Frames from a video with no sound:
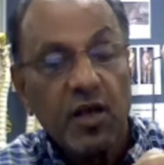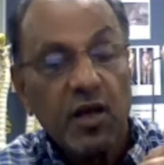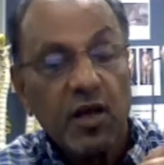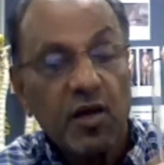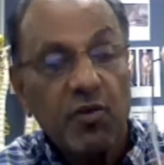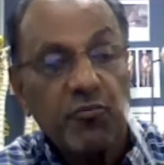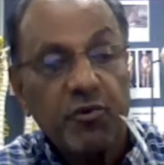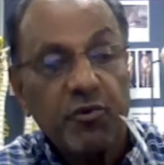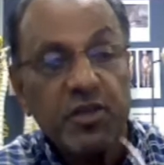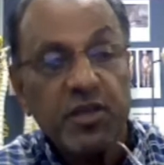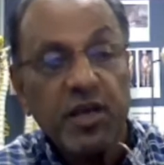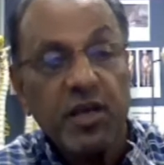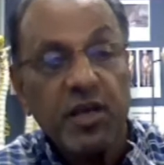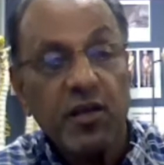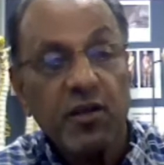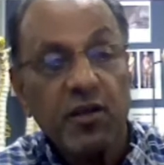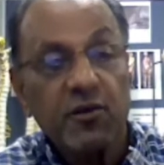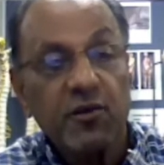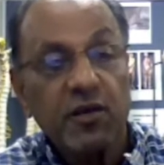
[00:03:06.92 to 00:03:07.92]
If we take
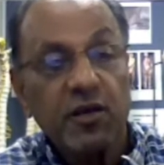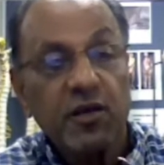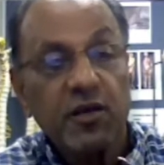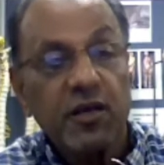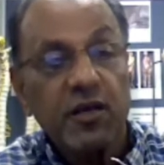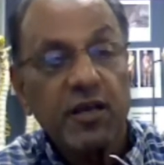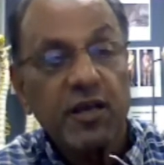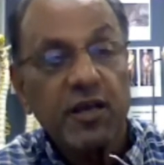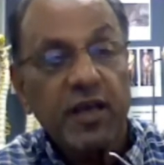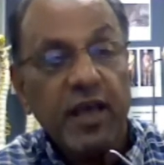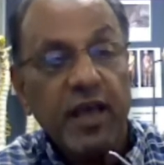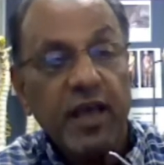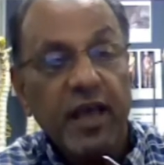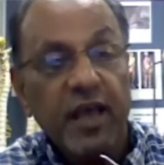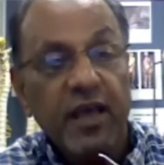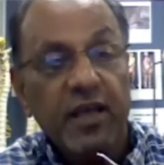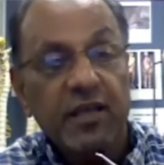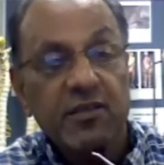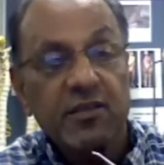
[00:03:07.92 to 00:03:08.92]
a look
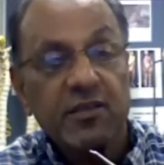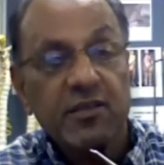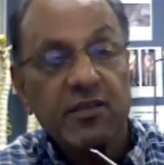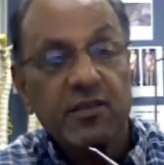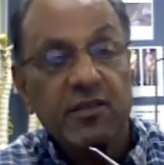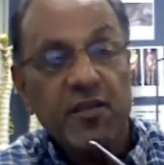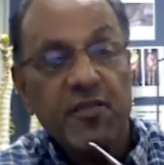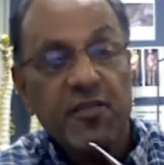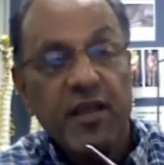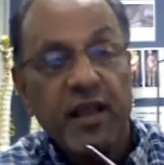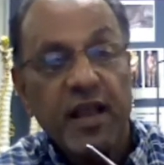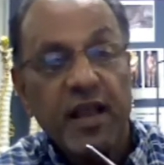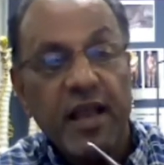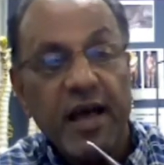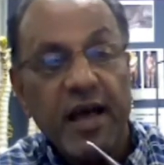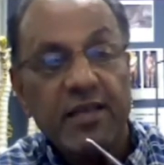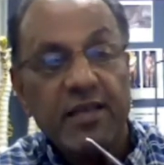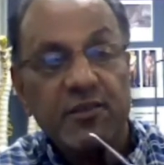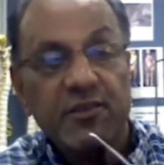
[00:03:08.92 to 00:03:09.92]
at the
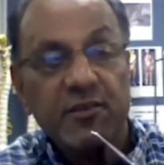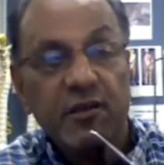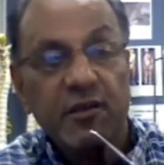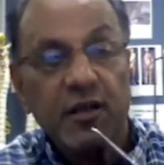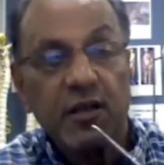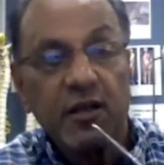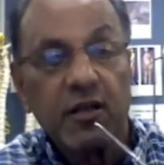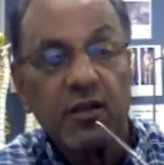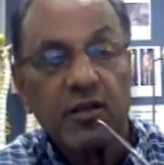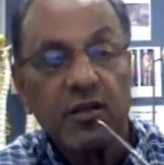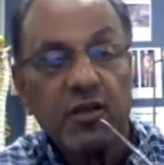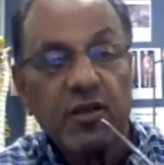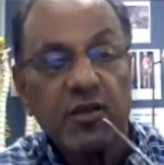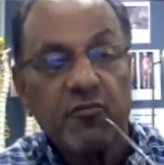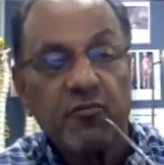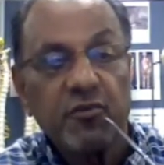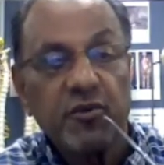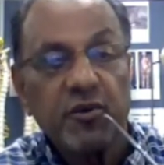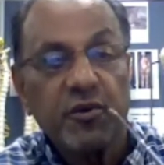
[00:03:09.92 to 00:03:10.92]
lateral
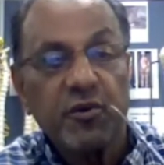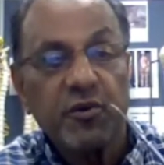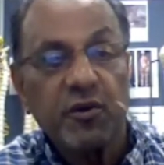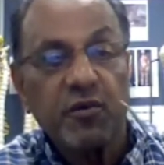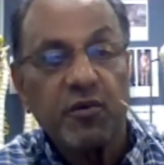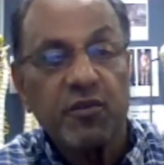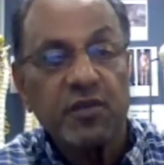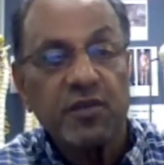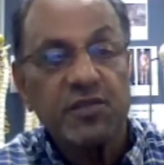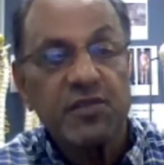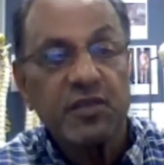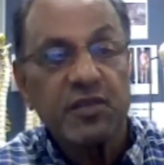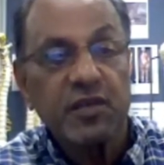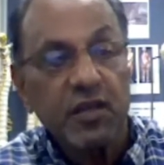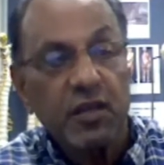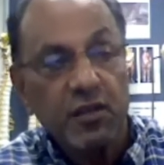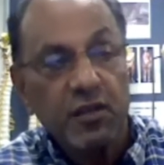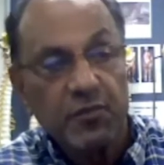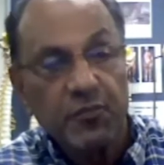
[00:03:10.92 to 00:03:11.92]
view of the
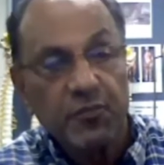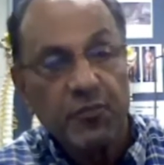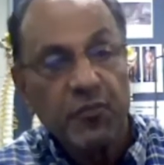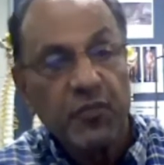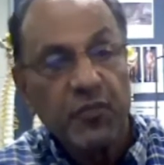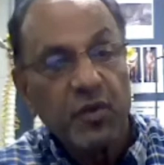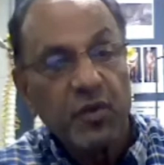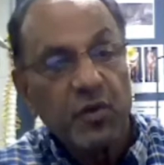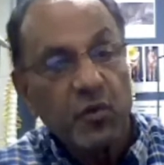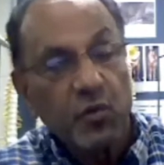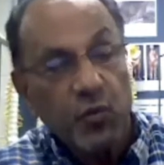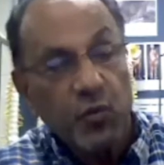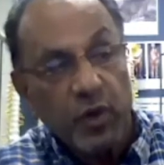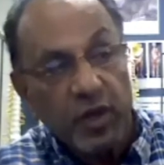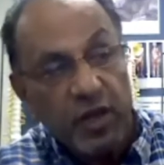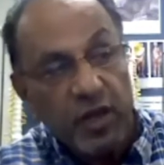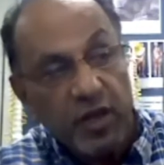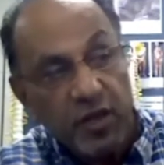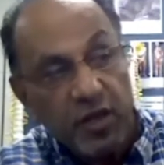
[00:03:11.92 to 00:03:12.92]
skull,
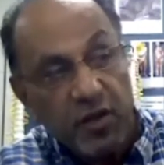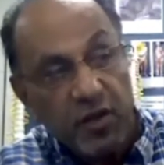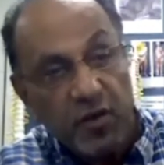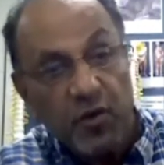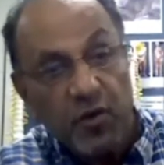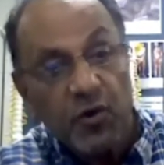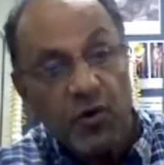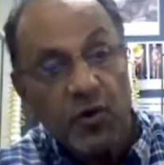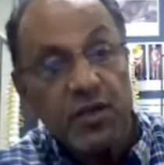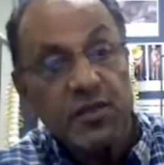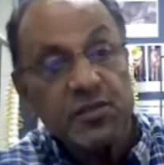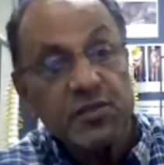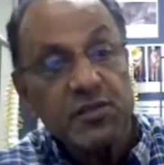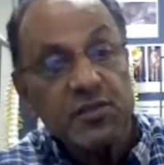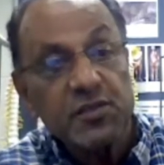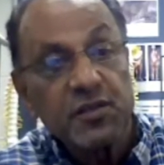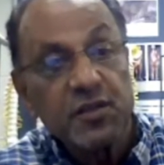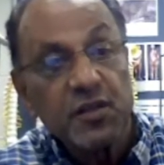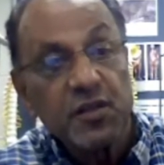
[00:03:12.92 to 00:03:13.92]
we
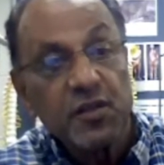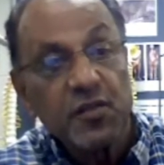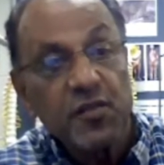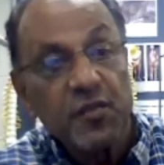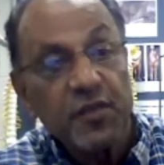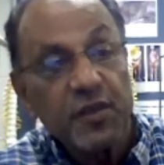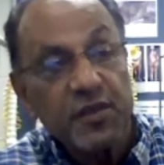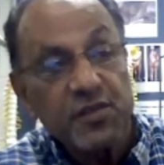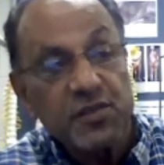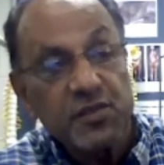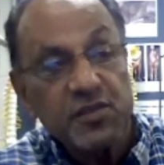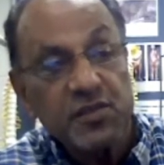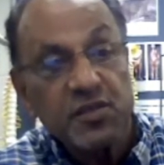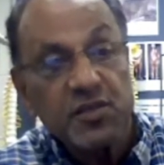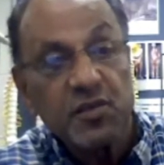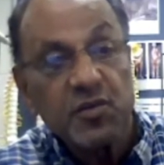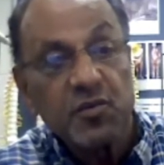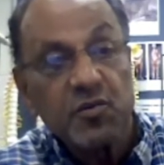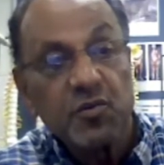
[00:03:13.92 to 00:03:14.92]
notice this
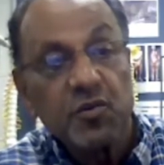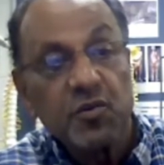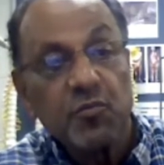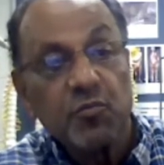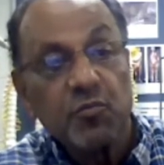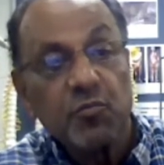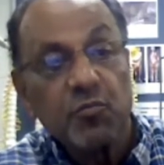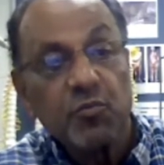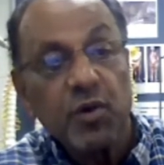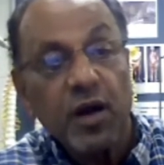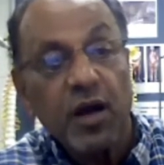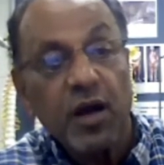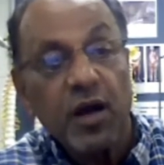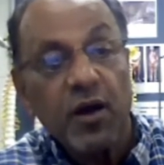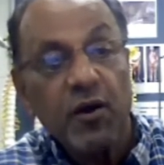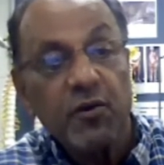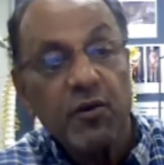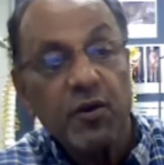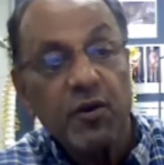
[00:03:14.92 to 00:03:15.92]

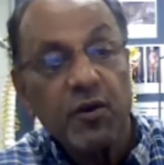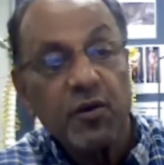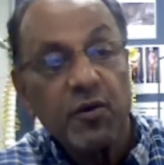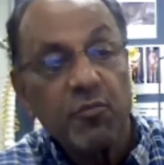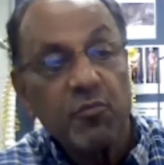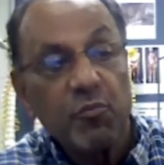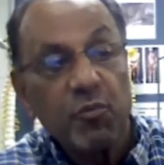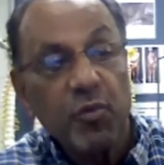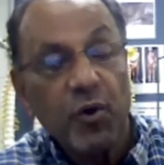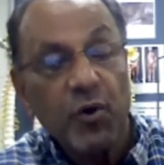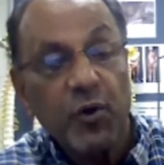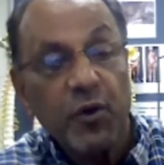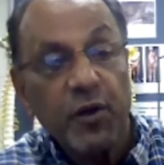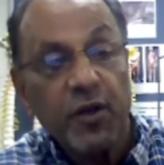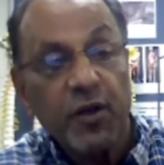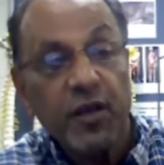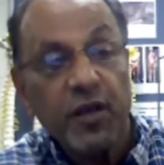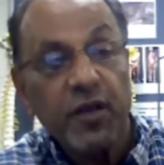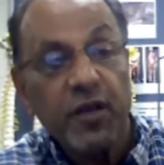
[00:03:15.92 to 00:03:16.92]
brown bone
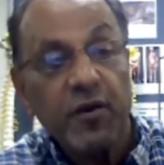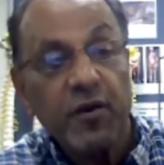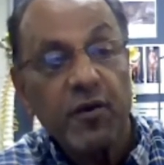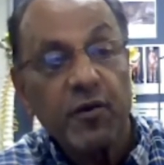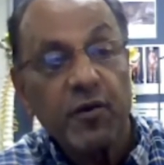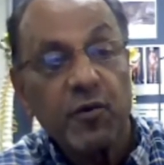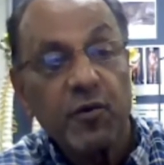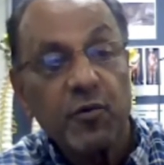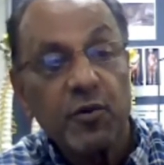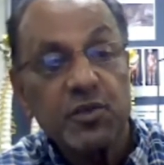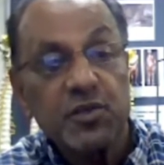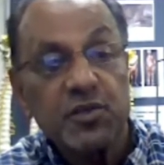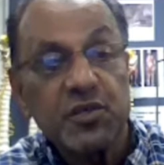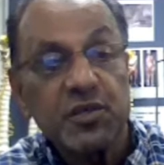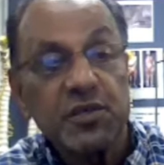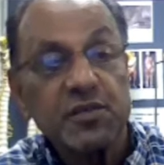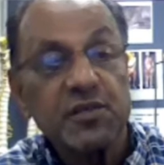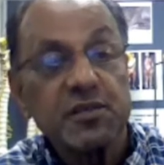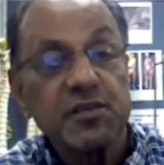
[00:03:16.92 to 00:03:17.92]
in here, which
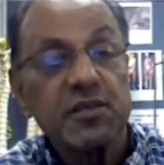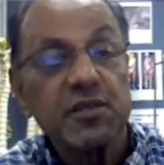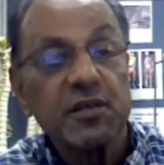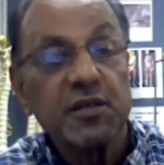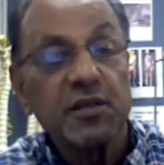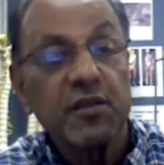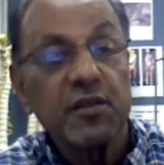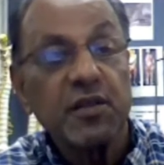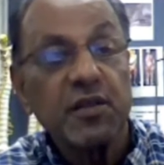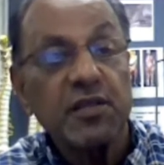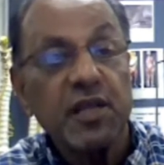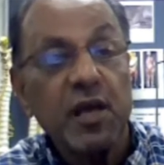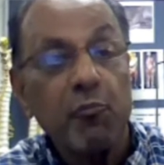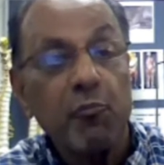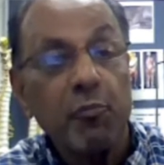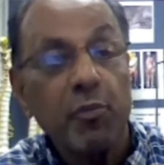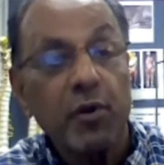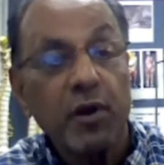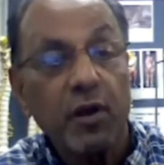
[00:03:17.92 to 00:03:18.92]
is the
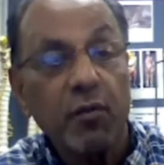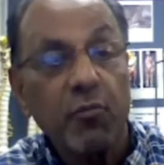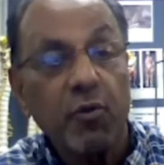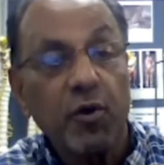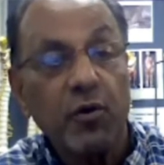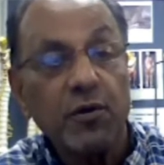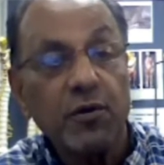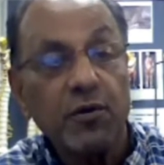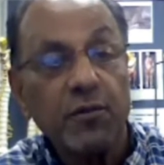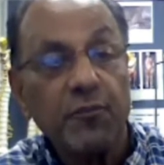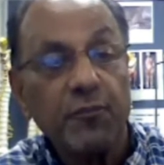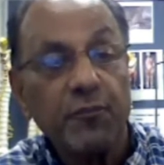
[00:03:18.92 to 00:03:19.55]
temporal bone.